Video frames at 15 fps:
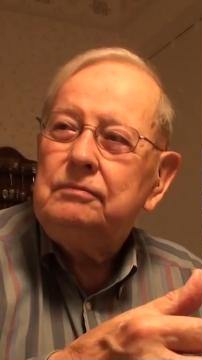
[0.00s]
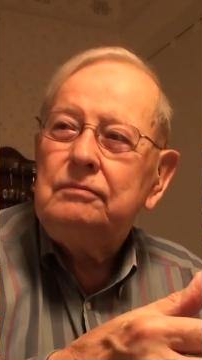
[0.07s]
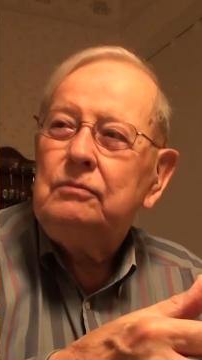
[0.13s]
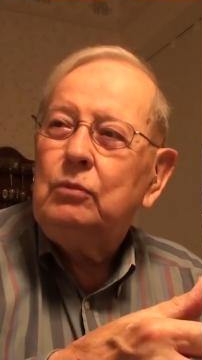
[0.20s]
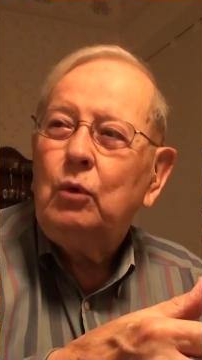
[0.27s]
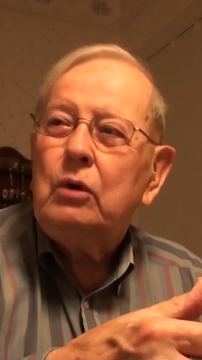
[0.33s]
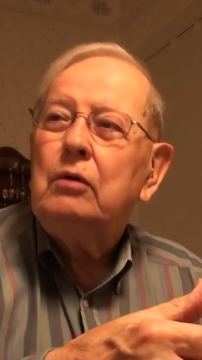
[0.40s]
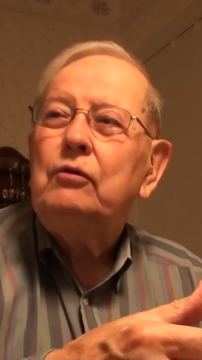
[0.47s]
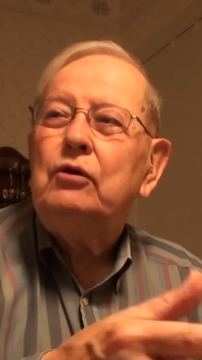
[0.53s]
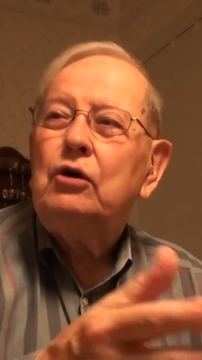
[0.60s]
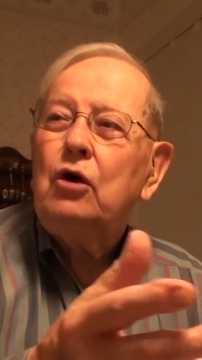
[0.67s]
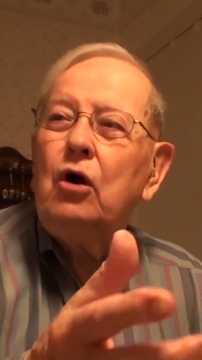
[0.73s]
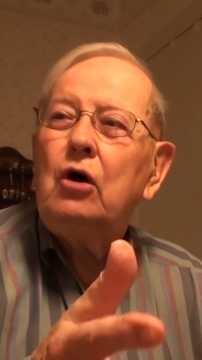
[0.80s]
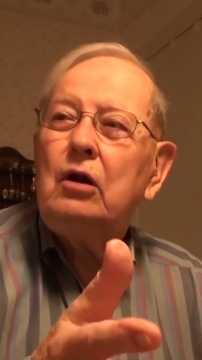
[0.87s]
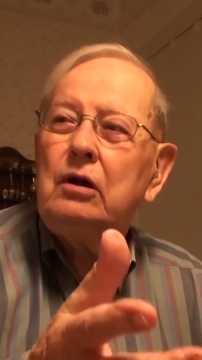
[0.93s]
Whatever you
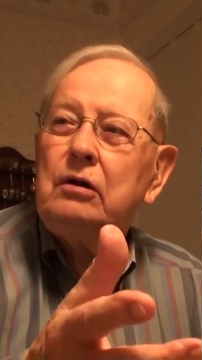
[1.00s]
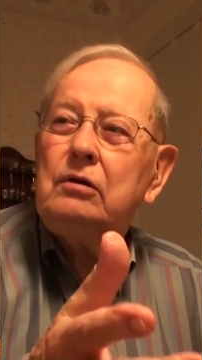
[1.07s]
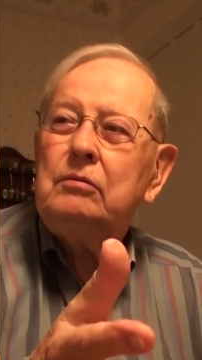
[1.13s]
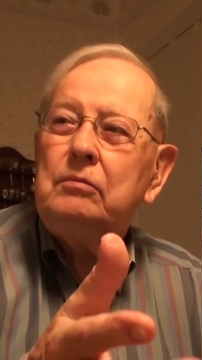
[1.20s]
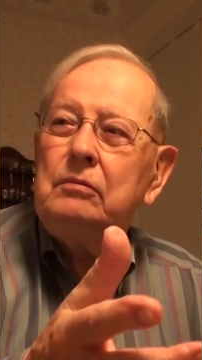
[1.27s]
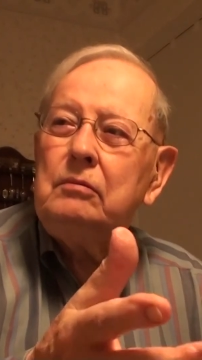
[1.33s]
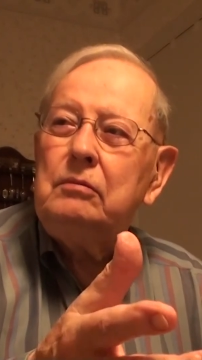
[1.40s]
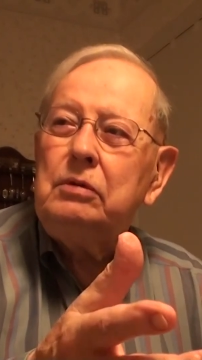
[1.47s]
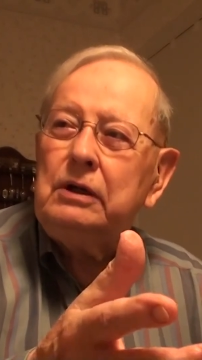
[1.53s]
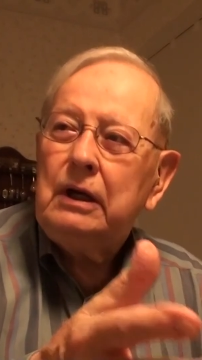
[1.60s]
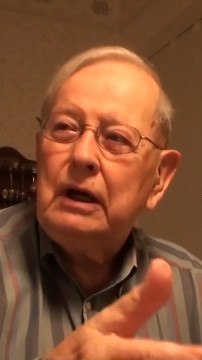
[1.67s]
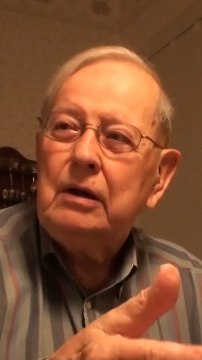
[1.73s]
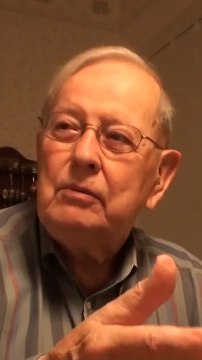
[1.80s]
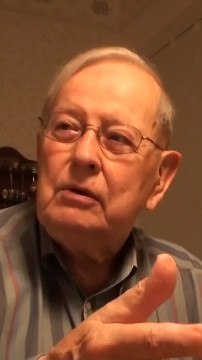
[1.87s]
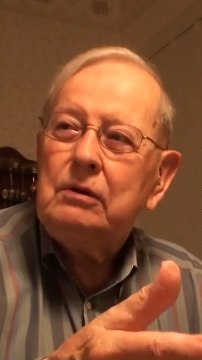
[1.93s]
call it,
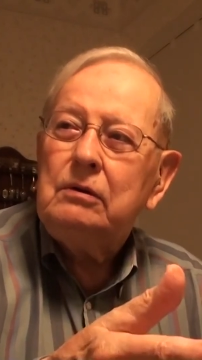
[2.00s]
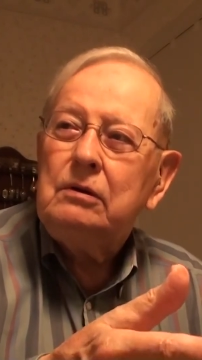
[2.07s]
became a...